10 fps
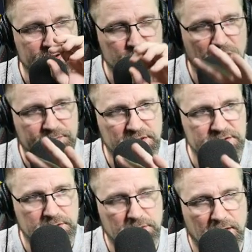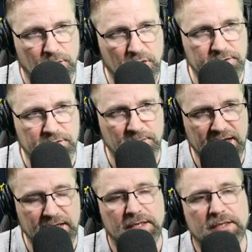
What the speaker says: This WAMP does work for me.